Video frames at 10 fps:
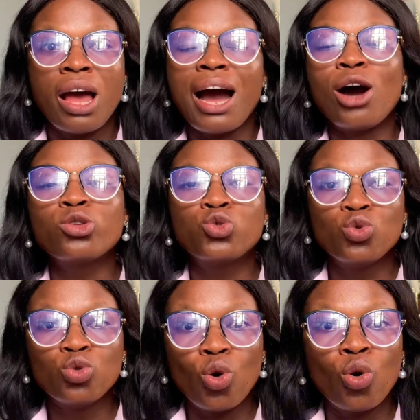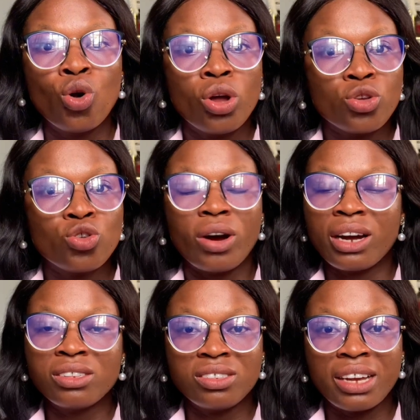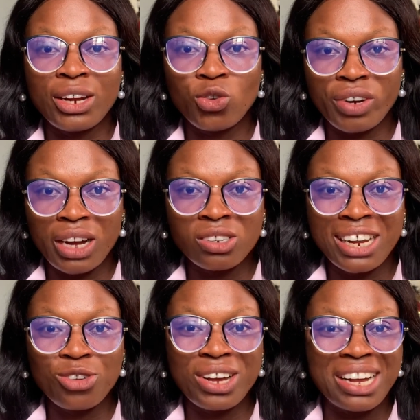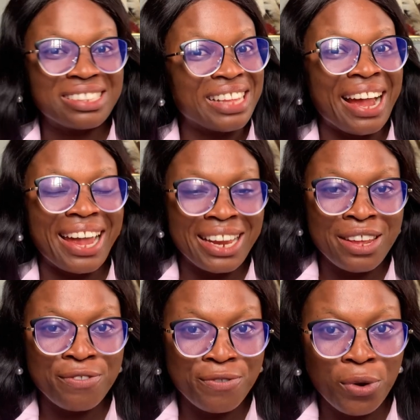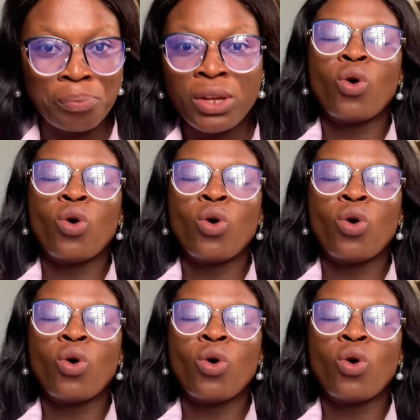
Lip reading: how to know your account is the kind of account that you can start earning from.